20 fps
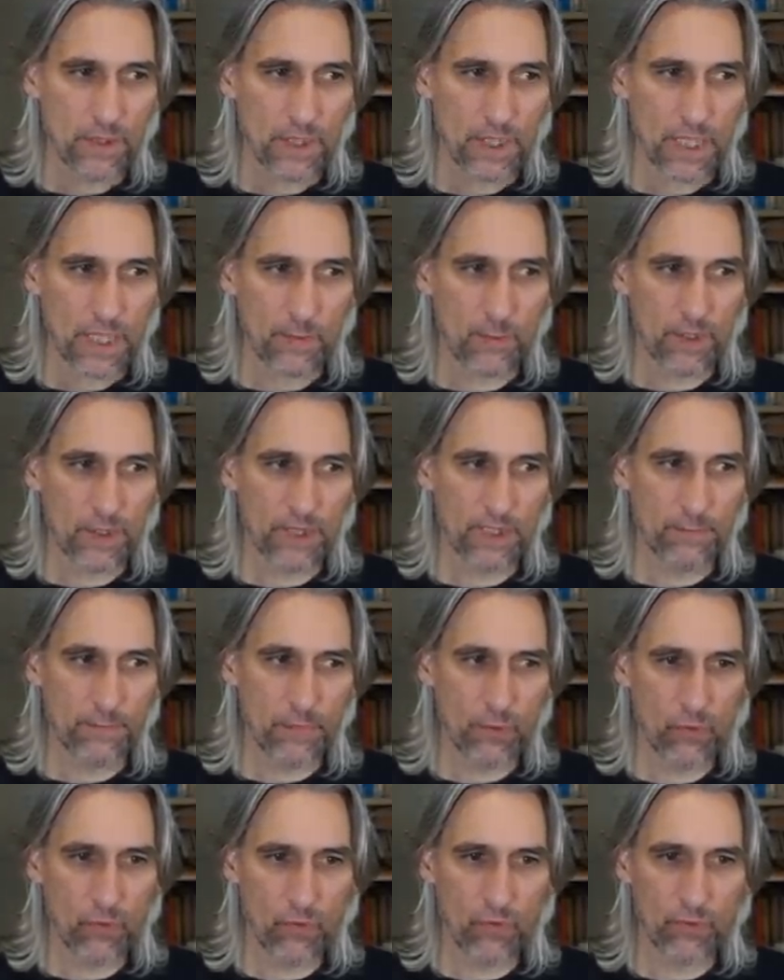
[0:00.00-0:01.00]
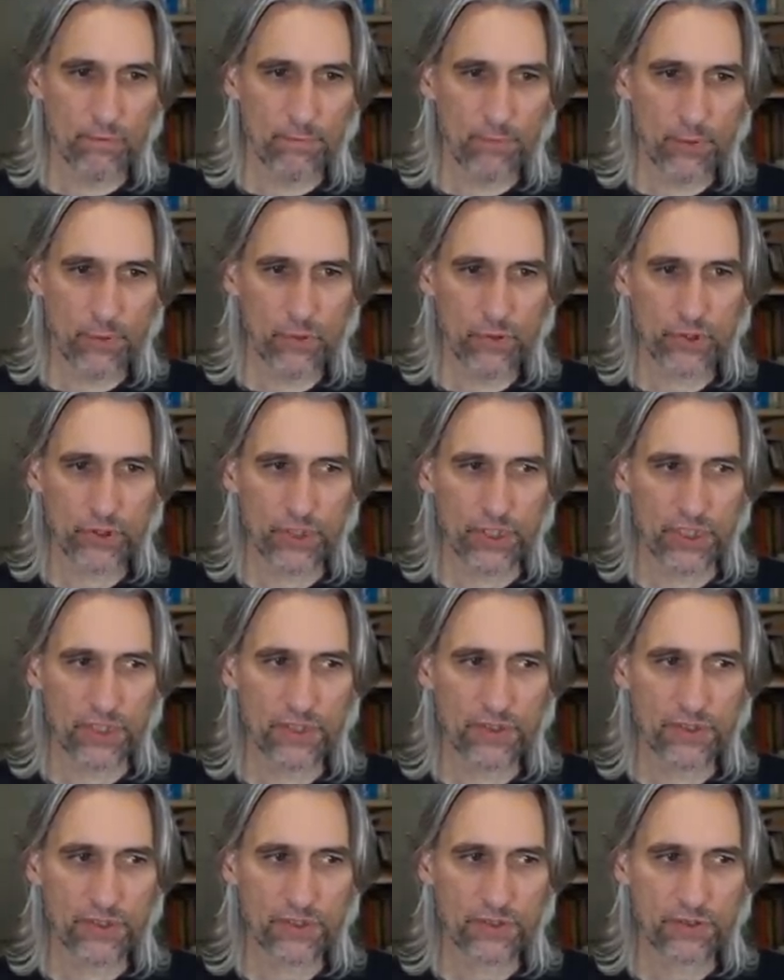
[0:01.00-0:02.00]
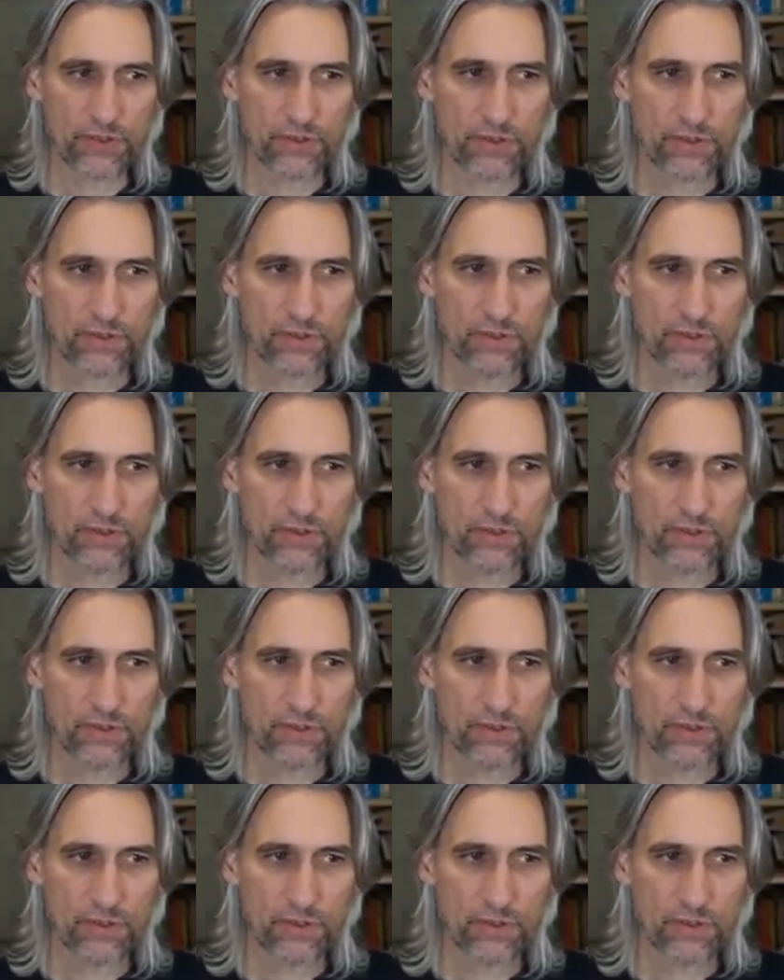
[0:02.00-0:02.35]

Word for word: And when the pawn pushes,